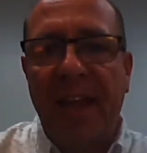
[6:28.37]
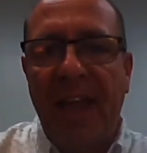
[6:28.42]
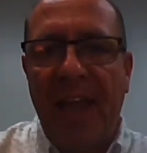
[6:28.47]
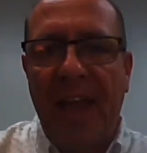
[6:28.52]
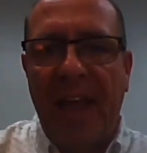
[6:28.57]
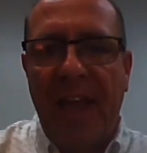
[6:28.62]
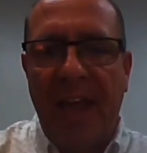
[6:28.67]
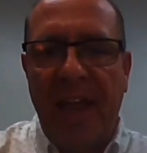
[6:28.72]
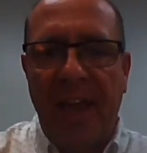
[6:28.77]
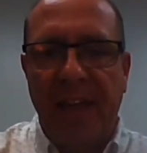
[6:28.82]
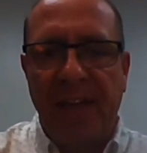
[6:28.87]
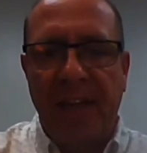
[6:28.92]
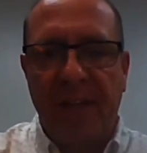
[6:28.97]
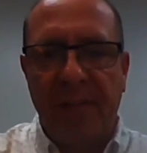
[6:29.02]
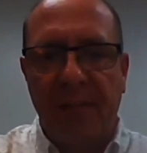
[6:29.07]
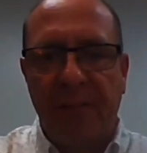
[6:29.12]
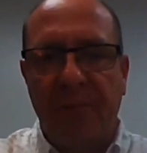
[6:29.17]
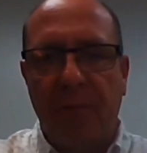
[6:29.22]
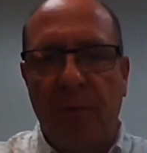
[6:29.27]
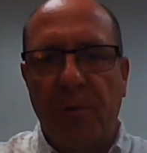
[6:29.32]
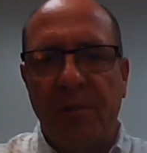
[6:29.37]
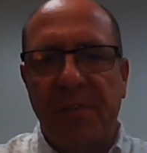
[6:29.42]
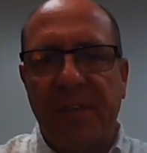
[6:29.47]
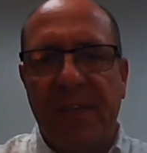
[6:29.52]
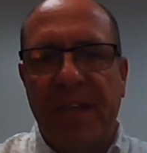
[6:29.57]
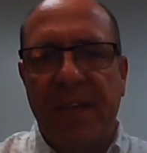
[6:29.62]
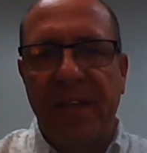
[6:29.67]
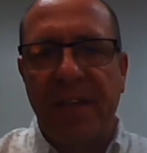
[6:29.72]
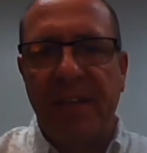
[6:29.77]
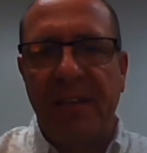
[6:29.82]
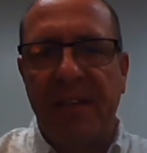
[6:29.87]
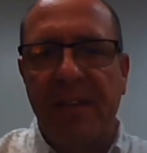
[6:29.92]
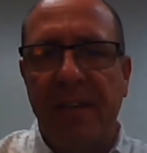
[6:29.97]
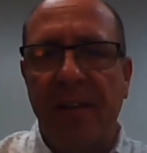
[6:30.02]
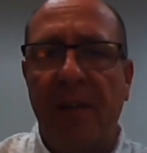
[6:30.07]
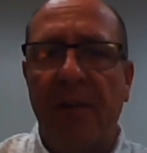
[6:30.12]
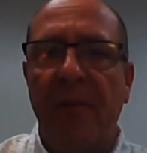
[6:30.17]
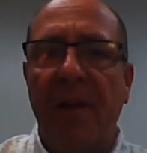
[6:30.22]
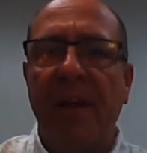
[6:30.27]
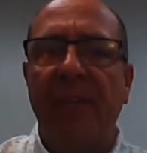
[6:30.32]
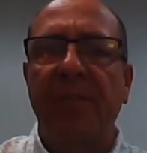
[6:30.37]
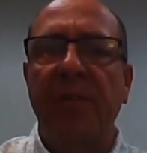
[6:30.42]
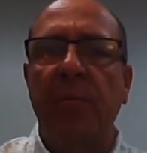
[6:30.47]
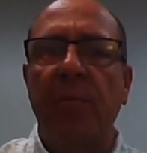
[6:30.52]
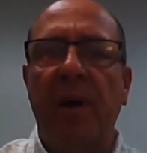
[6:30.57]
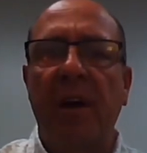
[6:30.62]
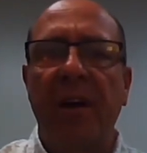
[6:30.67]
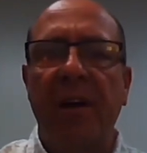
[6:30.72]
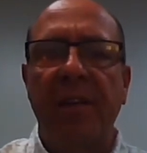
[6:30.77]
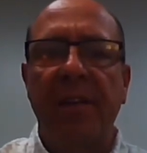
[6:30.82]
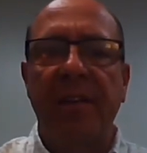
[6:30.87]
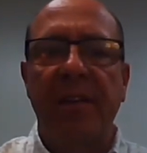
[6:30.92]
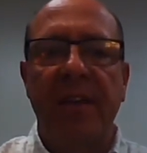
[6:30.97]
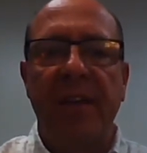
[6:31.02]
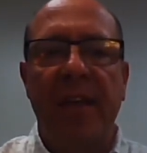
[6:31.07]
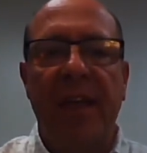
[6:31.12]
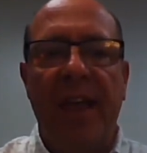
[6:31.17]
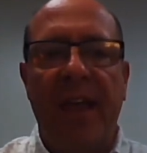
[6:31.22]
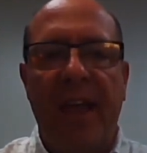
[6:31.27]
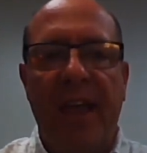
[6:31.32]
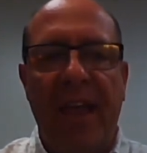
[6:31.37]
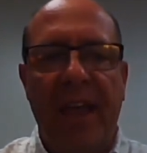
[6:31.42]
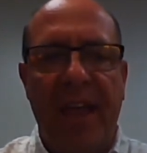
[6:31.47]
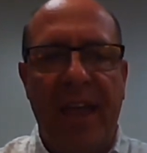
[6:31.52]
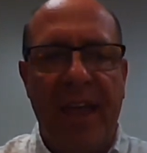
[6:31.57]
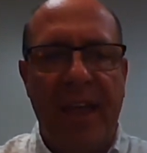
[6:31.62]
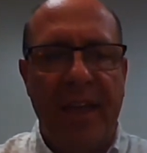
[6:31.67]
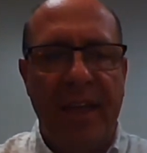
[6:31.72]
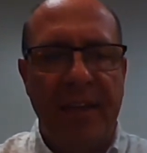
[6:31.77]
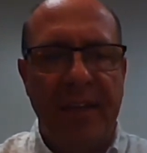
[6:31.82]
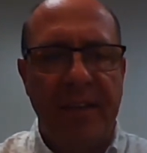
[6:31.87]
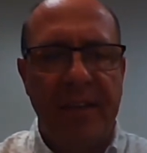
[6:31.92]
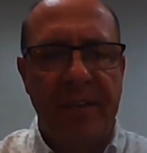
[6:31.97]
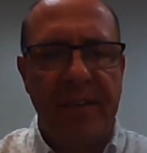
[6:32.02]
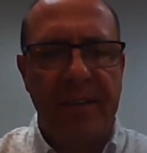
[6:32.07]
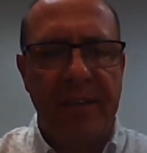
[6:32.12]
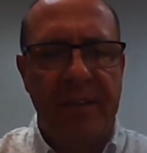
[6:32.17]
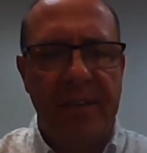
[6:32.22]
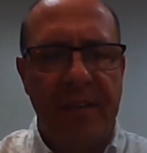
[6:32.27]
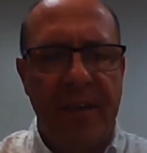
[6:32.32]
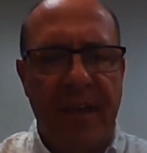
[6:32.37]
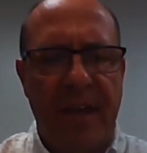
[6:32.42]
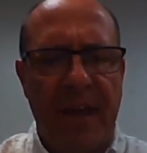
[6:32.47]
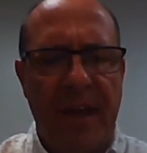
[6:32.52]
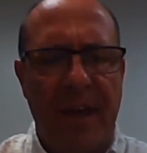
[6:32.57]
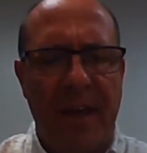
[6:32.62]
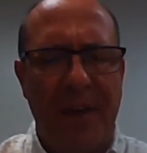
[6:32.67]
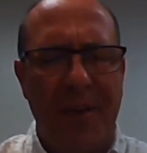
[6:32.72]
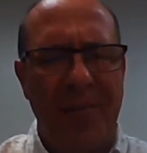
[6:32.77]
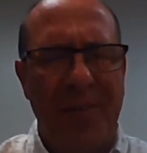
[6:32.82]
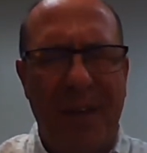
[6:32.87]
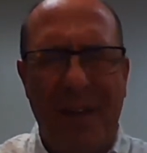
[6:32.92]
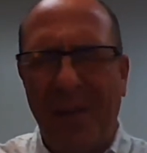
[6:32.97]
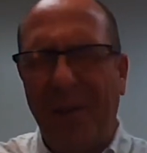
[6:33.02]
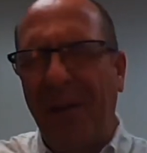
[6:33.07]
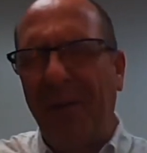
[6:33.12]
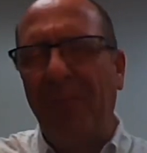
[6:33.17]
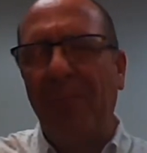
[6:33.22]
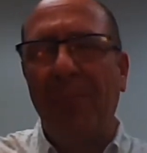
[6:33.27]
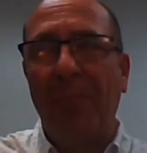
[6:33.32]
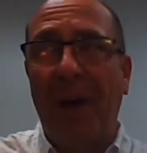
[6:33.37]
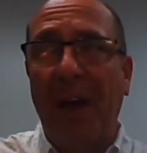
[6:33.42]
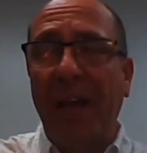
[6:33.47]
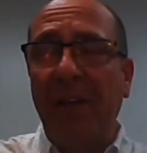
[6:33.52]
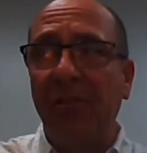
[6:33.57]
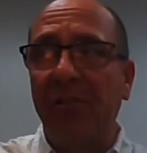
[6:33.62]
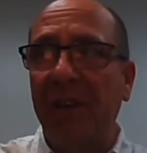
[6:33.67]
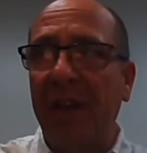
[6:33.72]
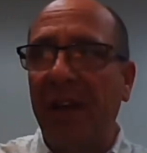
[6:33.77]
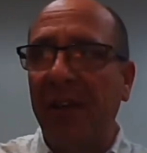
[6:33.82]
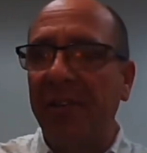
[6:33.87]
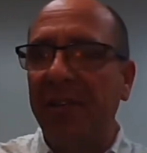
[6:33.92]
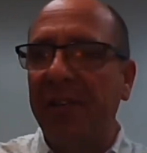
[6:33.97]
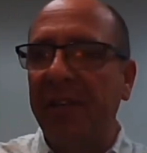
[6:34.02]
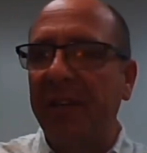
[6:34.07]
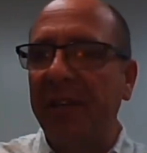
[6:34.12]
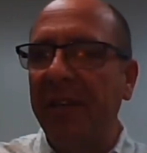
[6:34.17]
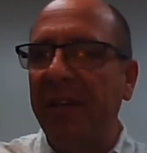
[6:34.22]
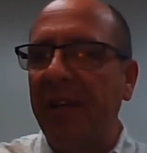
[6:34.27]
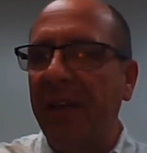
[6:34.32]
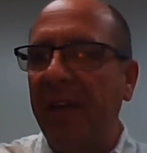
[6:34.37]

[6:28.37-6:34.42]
and I look forward to getting to know everyone. And my introduction.